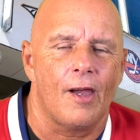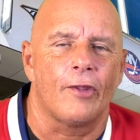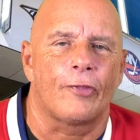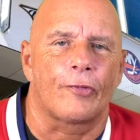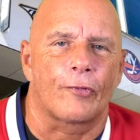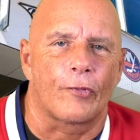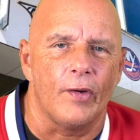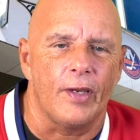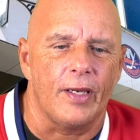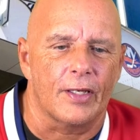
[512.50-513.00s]
a
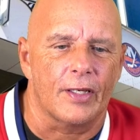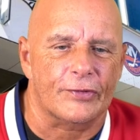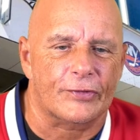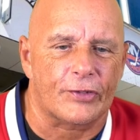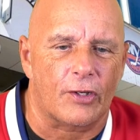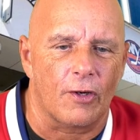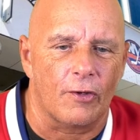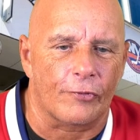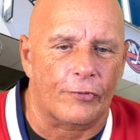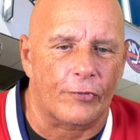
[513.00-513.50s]
three years
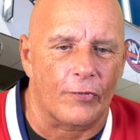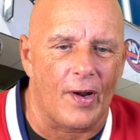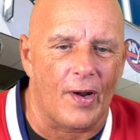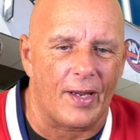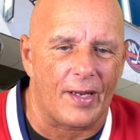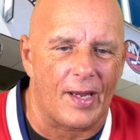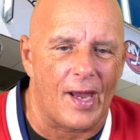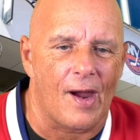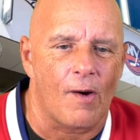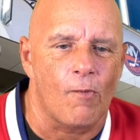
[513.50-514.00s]

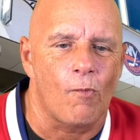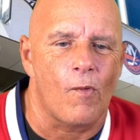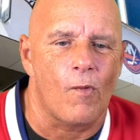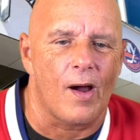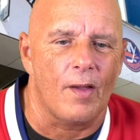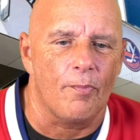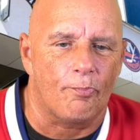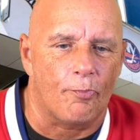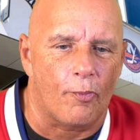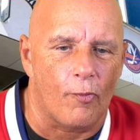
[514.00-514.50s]
contract at
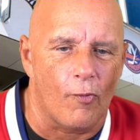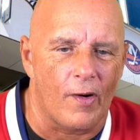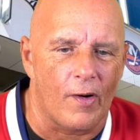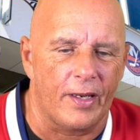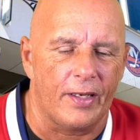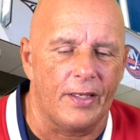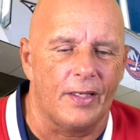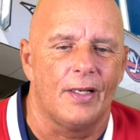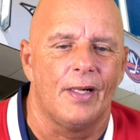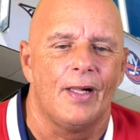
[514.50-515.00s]

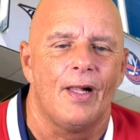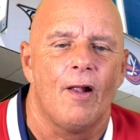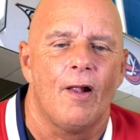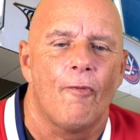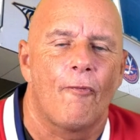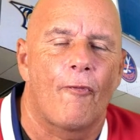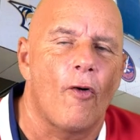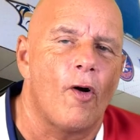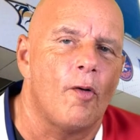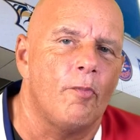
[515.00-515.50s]

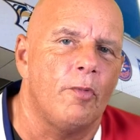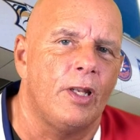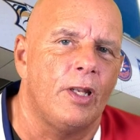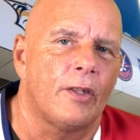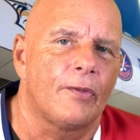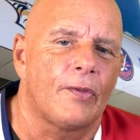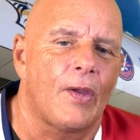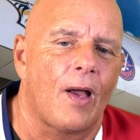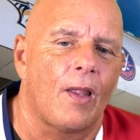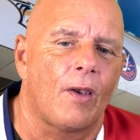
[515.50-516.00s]
$1.4
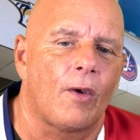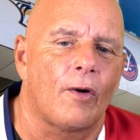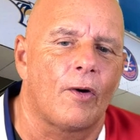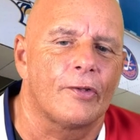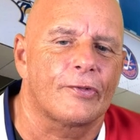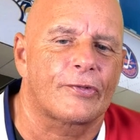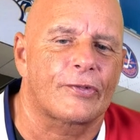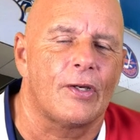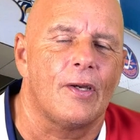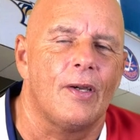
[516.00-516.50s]
million
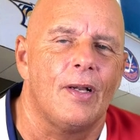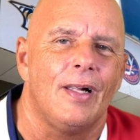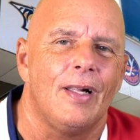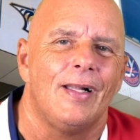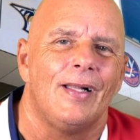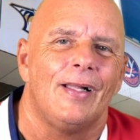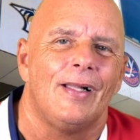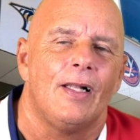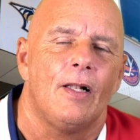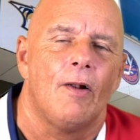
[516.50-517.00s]

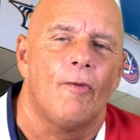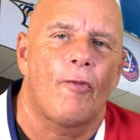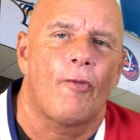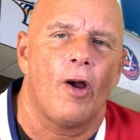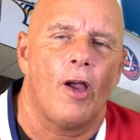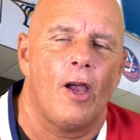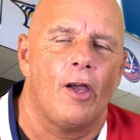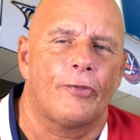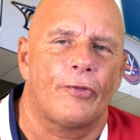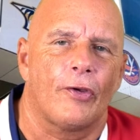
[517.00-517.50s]

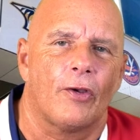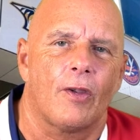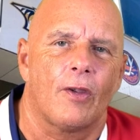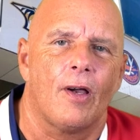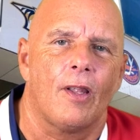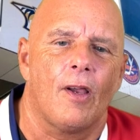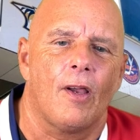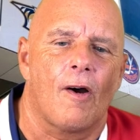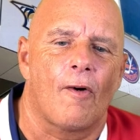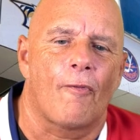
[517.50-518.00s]
for a
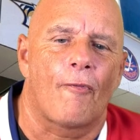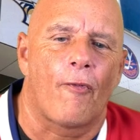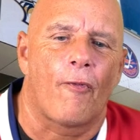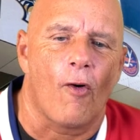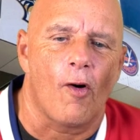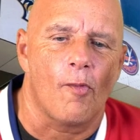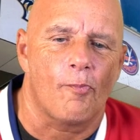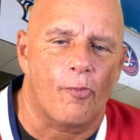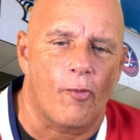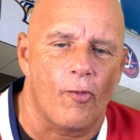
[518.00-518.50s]
total of
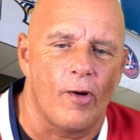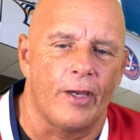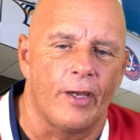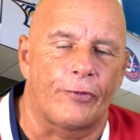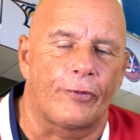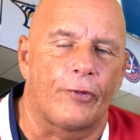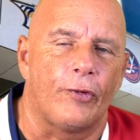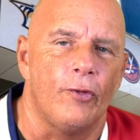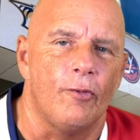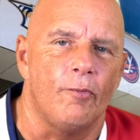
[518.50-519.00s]

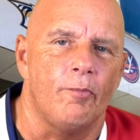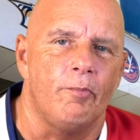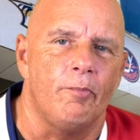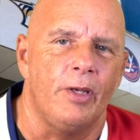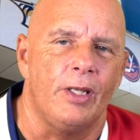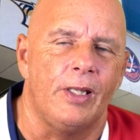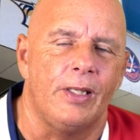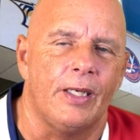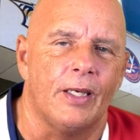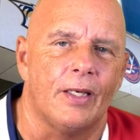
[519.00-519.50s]
$4.2
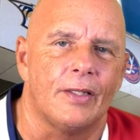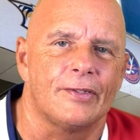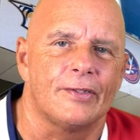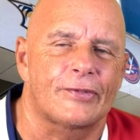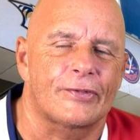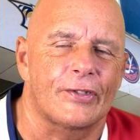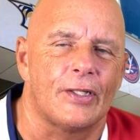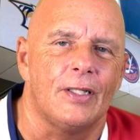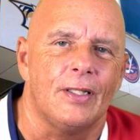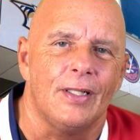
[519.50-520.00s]

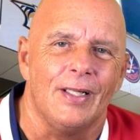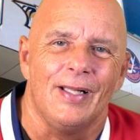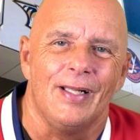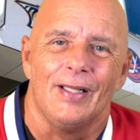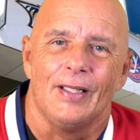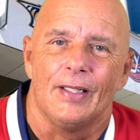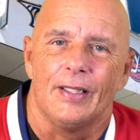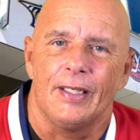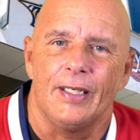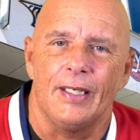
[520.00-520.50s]
million.
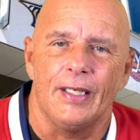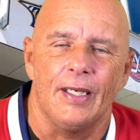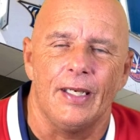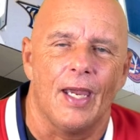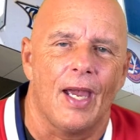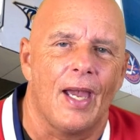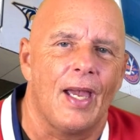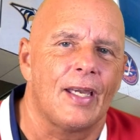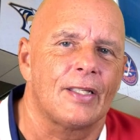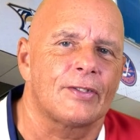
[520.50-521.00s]
He
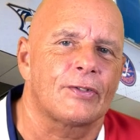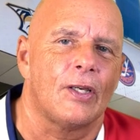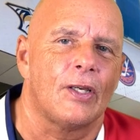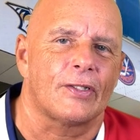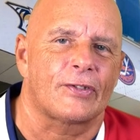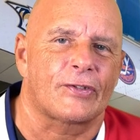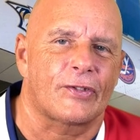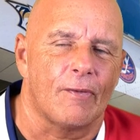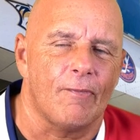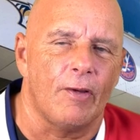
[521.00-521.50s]
has
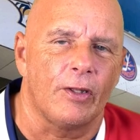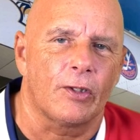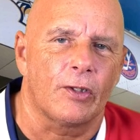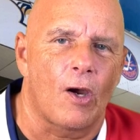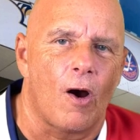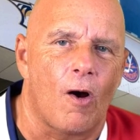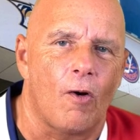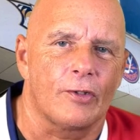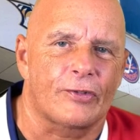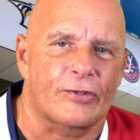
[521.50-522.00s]
seven
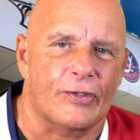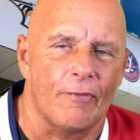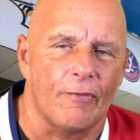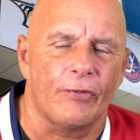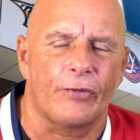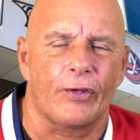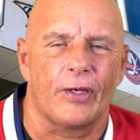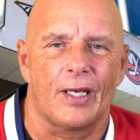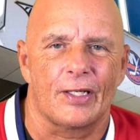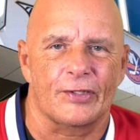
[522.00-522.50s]
goals,
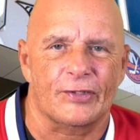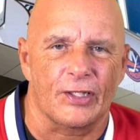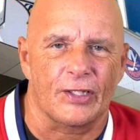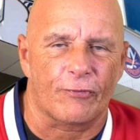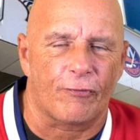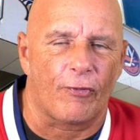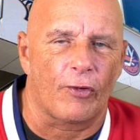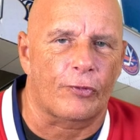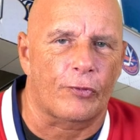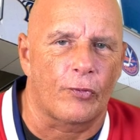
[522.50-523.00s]
17
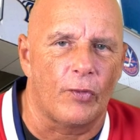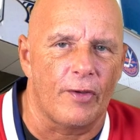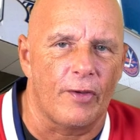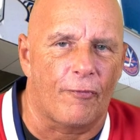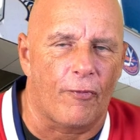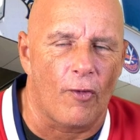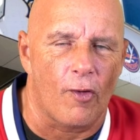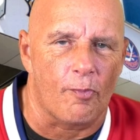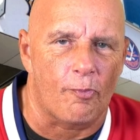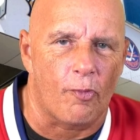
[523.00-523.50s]
assists for
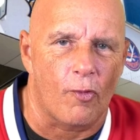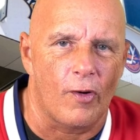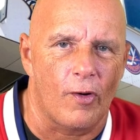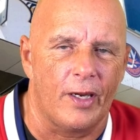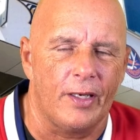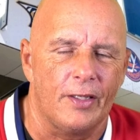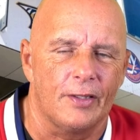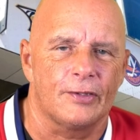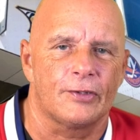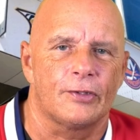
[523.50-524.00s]
24
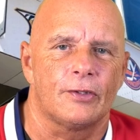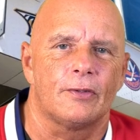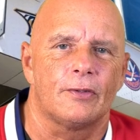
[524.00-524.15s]
points